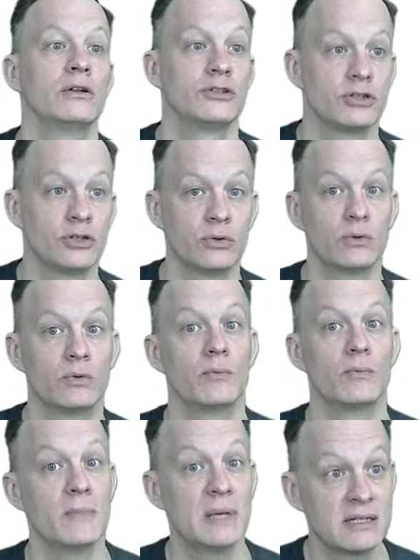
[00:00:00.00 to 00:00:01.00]
to
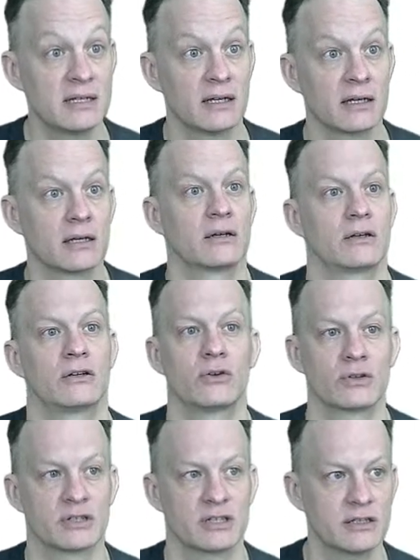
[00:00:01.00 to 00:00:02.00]
meeting
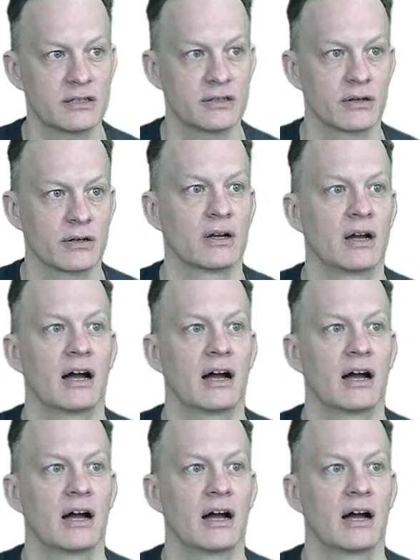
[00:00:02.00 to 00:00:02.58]
your sister.